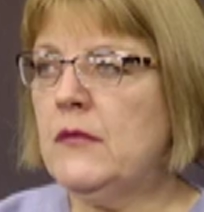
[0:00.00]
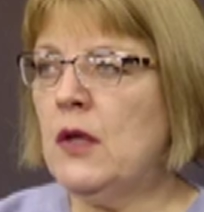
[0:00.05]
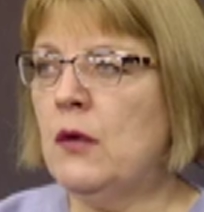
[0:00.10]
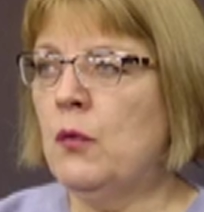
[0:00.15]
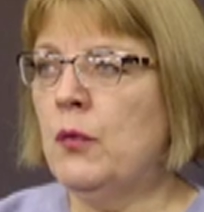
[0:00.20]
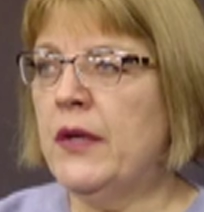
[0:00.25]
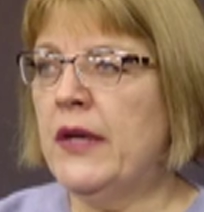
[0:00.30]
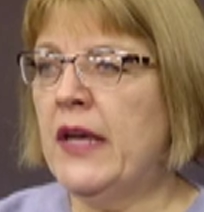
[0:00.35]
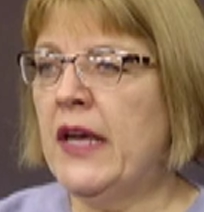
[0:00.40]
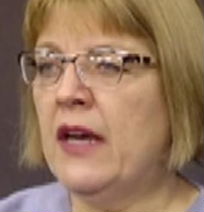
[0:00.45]

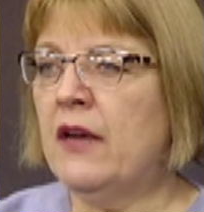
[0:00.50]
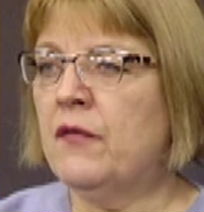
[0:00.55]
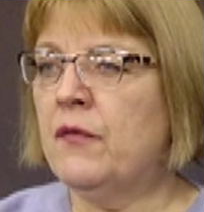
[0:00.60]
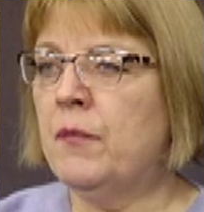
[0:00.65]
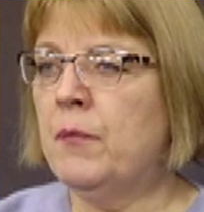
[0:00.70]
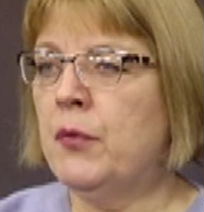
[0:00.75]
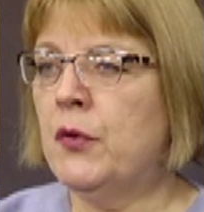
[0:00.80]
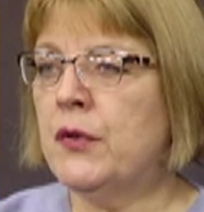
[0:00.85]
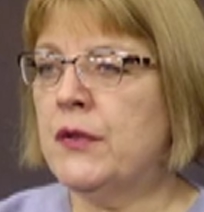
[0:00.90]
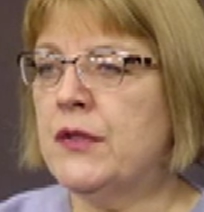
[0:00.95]
We
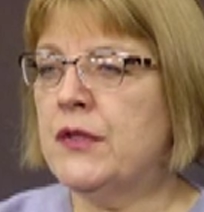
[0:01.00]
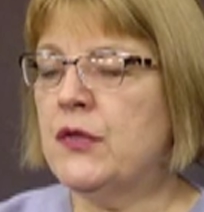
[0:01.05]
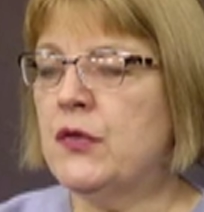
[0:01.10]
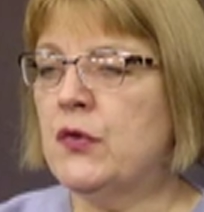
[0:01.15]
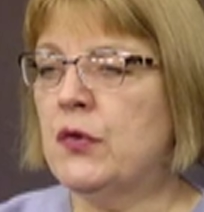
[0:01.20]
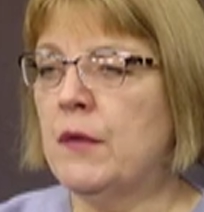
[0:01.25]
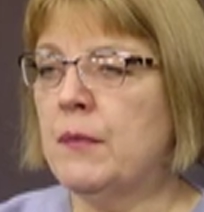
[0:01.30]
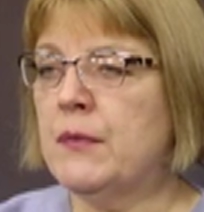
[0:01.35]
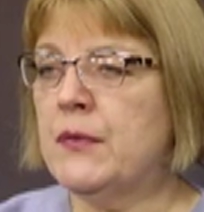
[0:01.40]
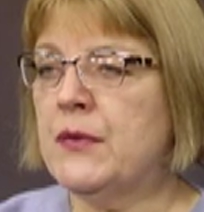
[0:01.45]
have booked
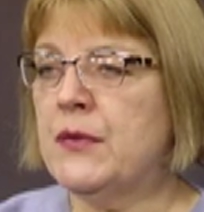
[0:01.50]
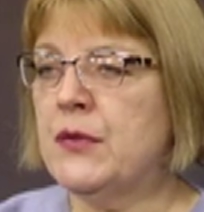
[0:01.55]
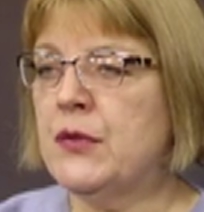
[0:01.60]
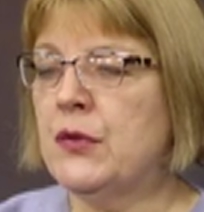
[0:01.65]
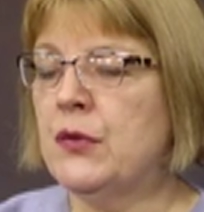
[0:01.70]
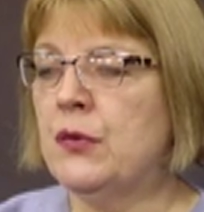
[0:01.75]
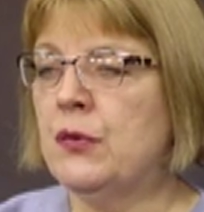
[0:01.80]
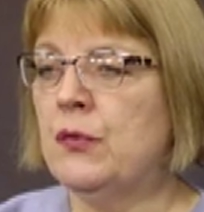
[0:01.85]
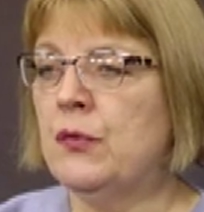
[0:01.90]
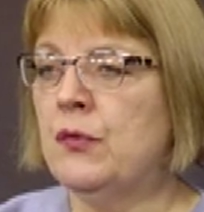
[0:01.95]
trips
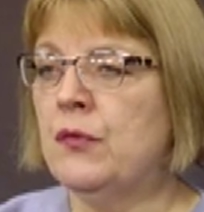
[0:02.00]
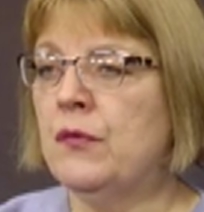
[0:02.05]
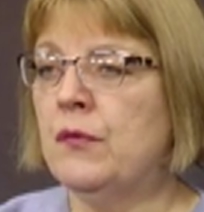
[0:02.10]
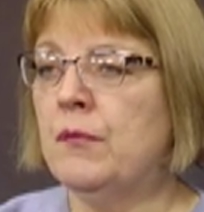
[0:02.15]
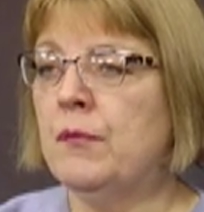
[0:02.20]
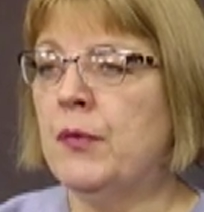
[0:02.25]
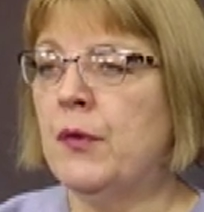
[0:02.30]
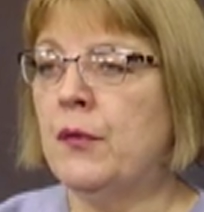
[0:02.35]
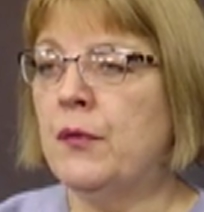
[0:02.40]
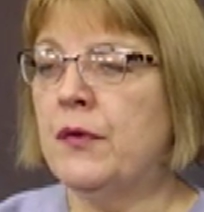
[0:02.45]
to
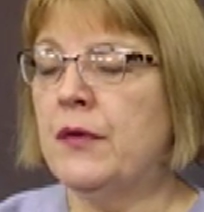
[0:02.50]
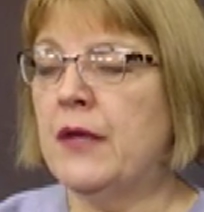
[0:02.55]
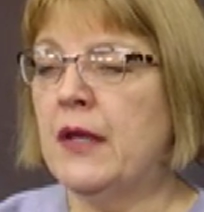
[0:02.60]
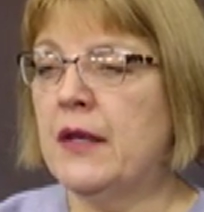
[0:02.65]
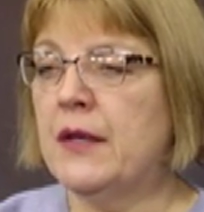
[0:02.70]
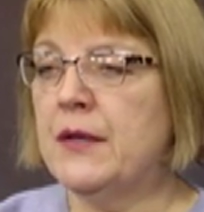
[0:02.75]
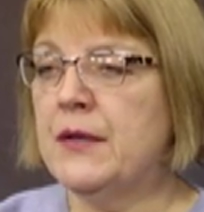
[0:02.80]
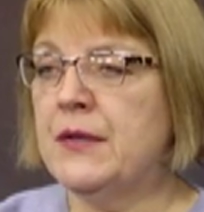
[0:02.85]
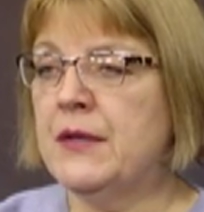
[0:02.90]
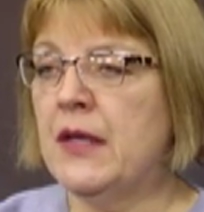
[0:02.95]
both
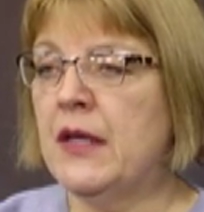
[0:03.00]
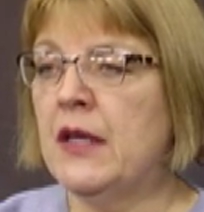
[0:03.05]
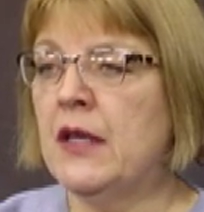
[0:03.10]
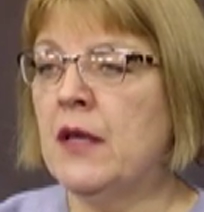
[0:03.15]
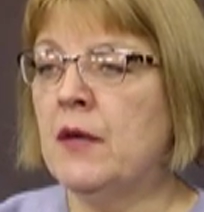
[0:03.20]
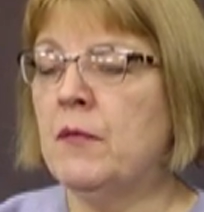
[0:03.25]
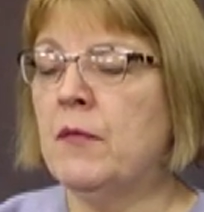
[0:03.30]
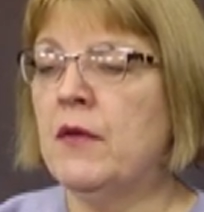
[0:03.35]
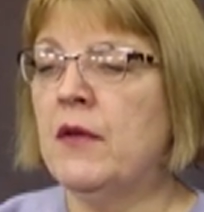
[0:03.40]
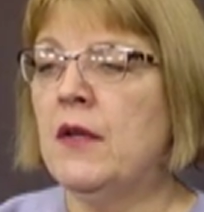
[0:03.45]
Yankee
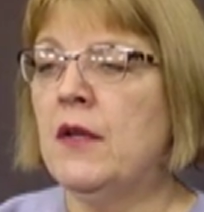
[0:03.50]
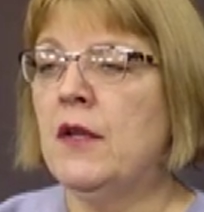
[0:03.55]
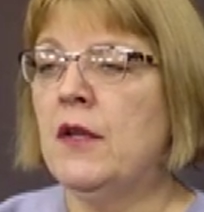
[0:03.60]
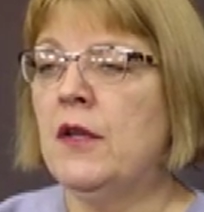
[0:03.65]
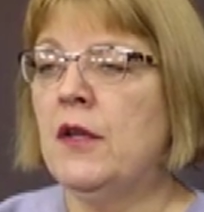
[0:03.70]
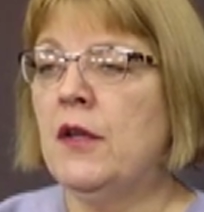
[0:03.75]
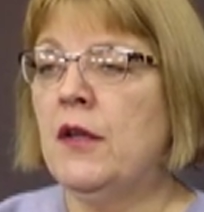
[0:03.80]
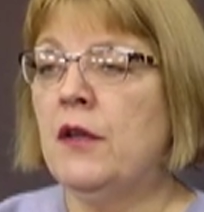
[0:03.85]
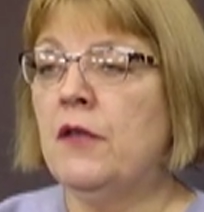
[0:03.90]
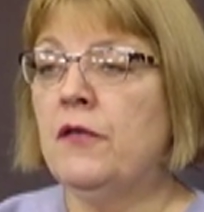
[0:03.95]
Stadium,
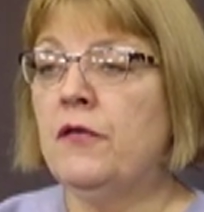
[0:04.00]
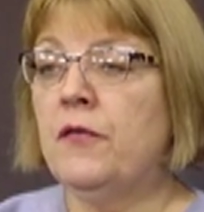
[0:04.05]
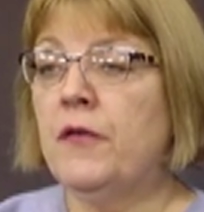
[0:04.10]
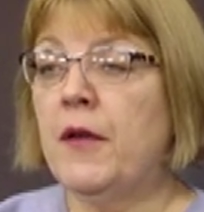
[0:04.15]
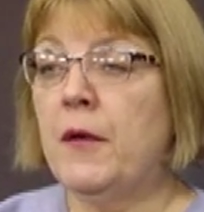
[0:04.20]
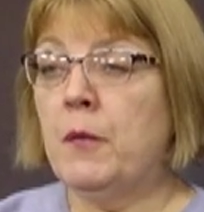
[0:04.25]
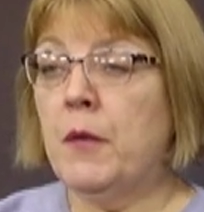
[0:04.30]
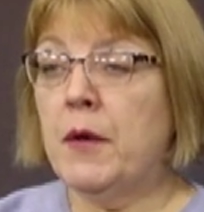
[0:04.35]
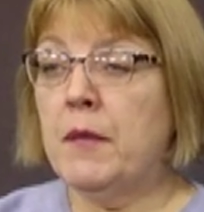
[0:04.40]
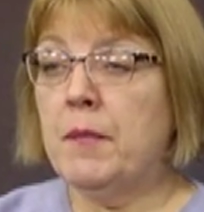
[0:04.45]

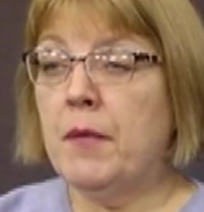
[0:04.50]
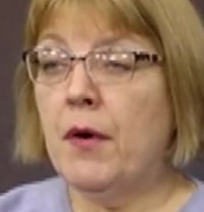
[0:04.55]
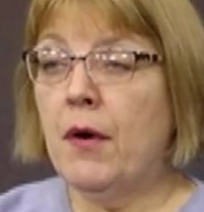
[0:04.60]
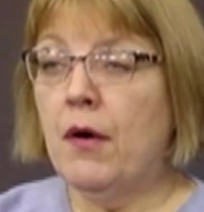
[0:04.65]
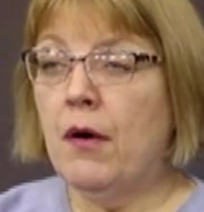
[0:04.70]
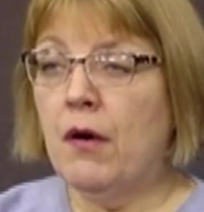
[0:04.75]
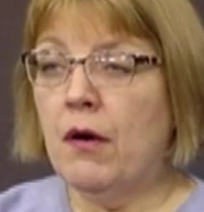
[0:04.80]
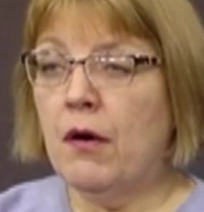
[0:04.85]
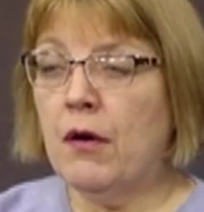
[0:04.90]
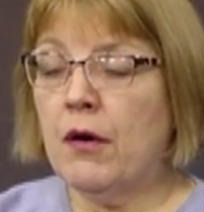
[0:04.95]
Fenway
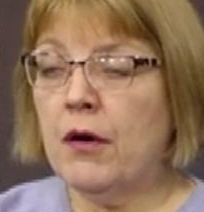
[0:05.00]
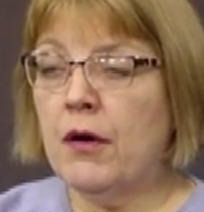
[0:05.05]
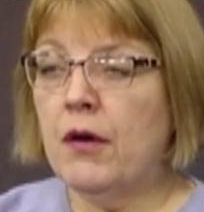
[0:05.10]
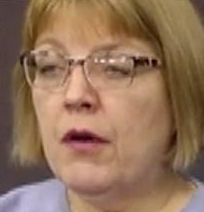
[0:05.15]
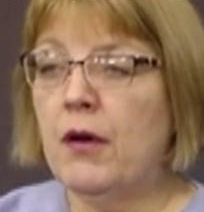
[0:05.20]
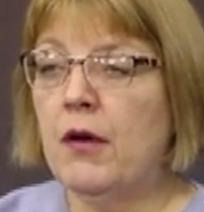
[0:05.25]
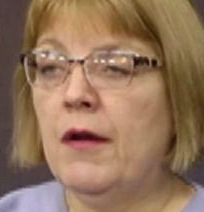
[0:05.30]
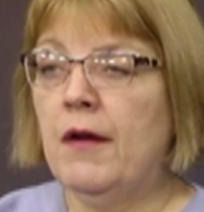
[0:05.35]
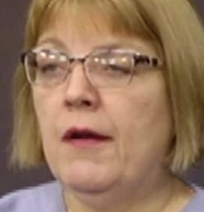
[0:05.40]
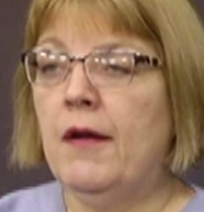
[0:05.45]
Park,
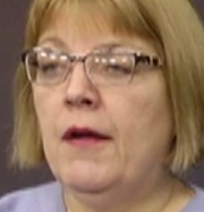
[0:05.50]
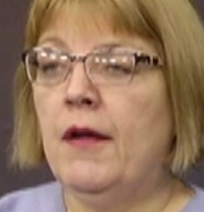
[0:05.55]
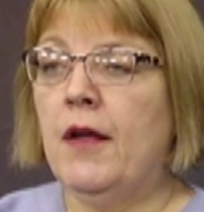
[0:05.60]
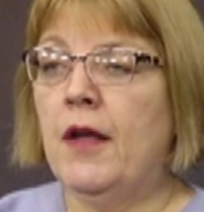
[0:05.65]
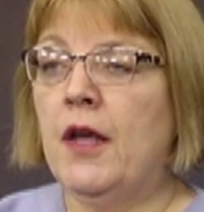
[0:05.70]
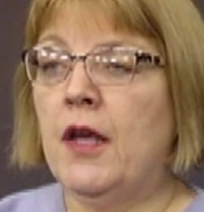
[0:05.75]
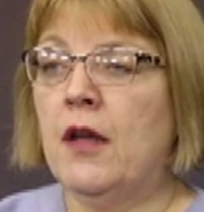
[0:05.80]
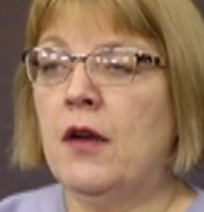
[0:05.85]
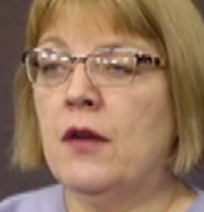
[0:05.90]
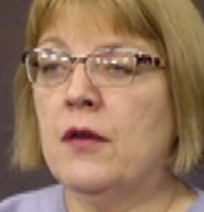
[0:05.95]

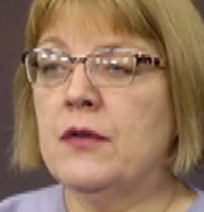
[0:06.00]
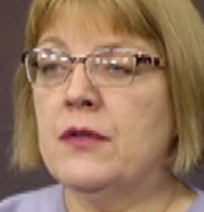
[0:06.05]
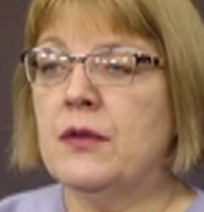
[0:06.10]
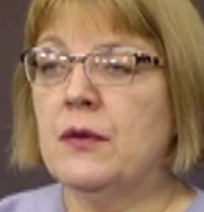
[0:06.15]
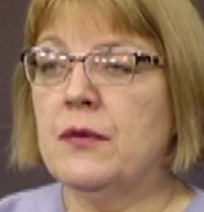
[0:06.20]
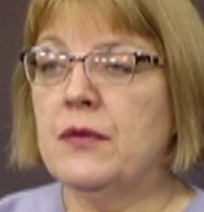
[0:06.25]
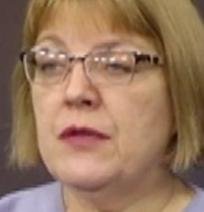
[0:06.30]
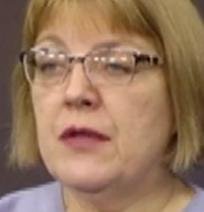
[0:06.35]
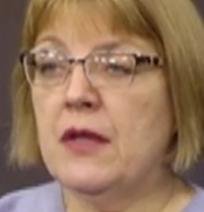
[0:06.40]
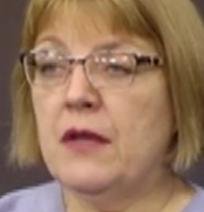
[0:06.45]
and also
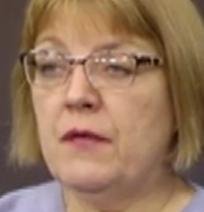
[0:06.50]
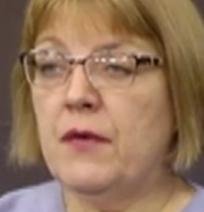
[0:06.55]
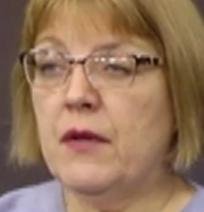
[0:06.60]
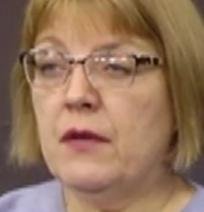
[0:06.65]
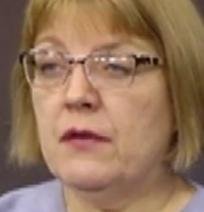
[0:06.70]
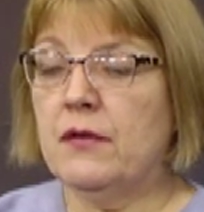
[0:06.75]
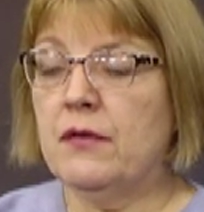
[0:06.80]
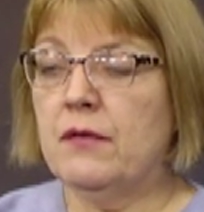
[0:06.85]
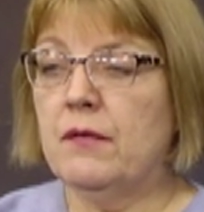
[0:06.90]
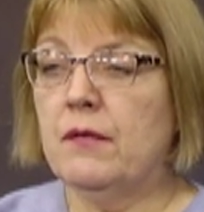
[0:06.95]
Citi
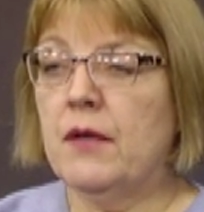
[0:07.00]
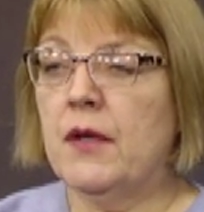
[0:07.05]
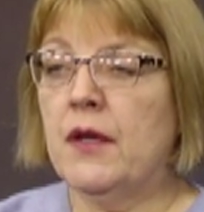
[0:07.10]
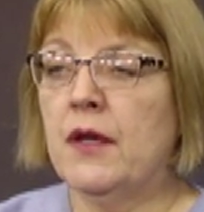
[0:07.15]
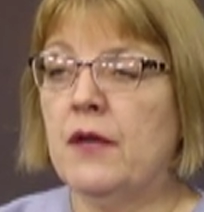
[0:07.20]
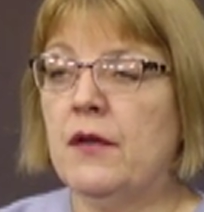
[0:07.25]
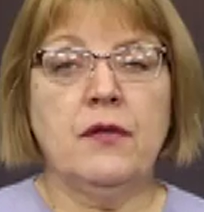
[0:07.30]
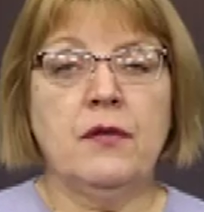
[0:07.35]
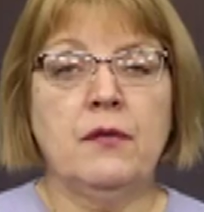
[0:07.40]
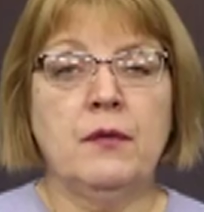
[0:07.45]
Field
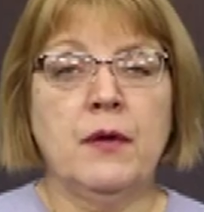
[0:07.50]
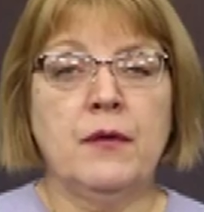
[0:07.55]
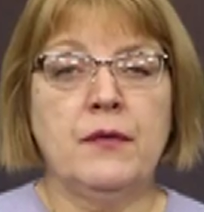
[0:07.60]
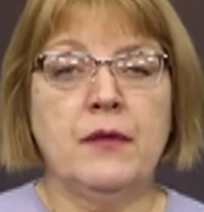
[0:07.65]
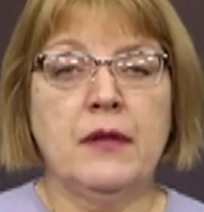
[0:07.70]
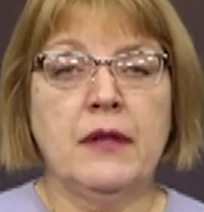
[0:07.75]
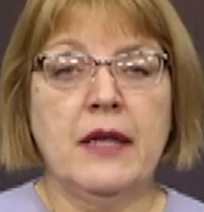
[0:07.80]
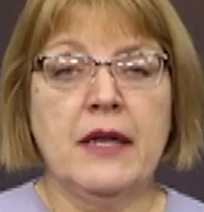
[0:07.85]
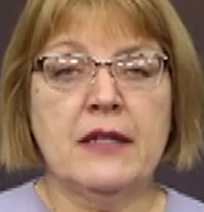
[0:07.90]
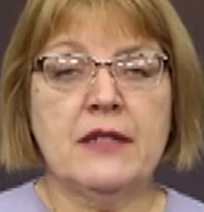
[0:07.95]
uh, throughout the
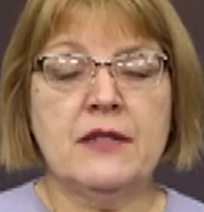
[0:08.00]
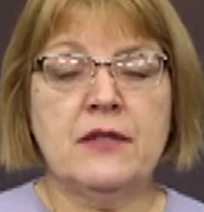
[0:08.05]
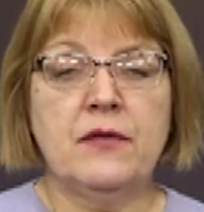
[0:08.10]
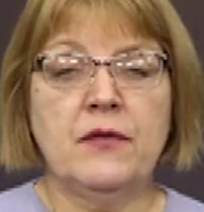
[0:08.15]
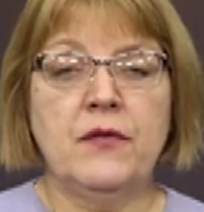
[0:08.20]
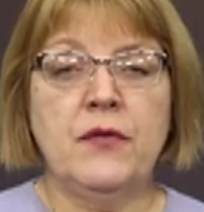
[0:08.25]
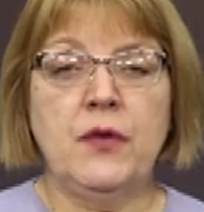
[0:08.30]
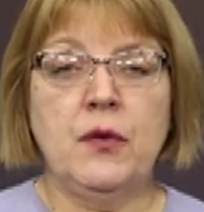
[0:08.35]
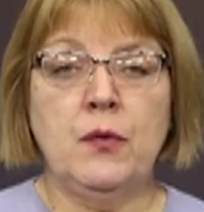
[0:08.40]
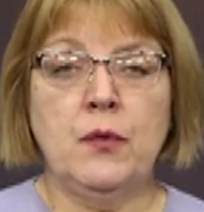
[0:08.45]
last
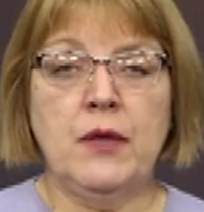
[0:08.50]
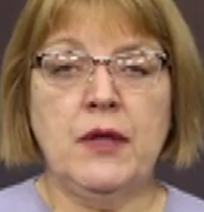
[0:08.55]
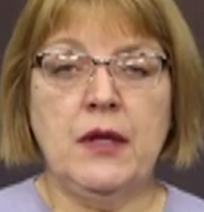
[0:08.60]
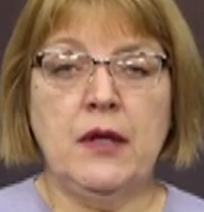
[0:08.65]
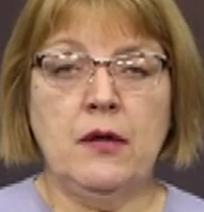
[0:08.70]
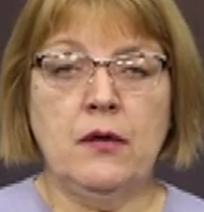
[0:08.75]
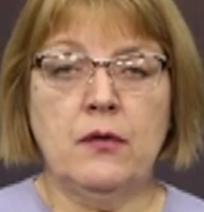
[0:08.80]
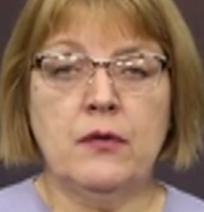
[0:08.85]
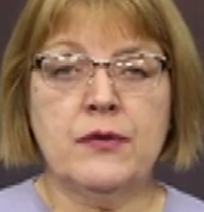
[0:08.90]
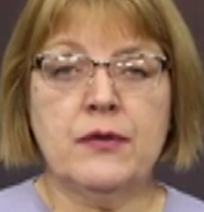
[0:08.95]
few
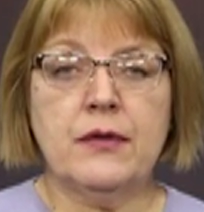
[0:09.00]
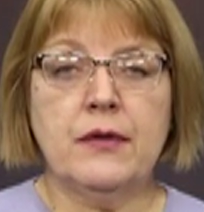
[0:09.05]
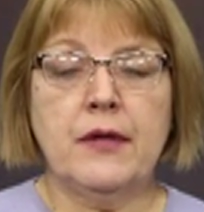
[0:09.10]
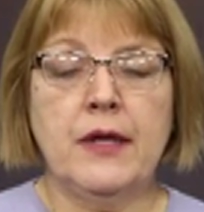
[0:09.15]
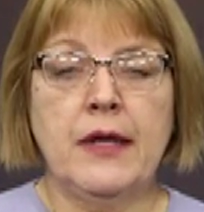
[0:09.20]
years.